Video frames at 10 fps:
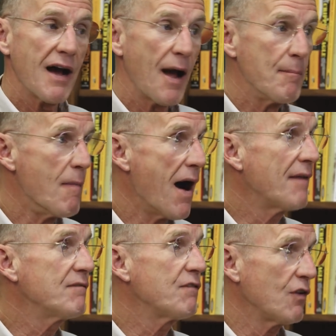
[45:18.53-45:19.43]
I'm
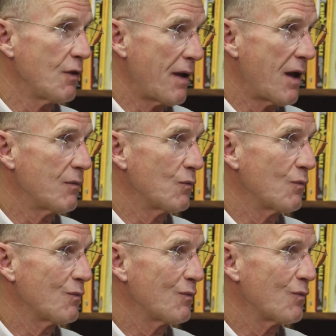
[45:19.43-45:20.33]
mindful about
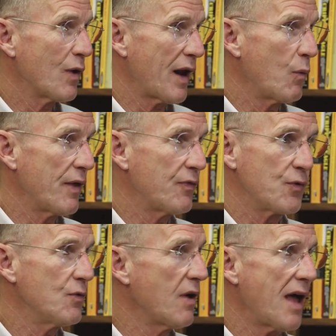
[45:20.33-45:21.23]
what I went
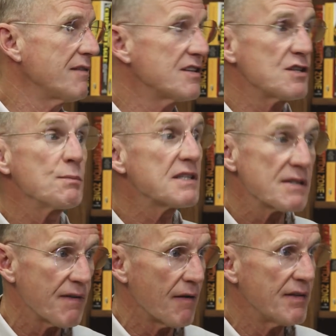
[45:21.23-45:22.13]
through, not
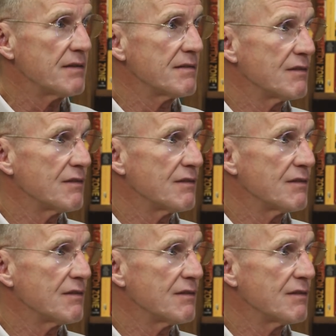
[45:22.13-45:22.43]
dismissive of it.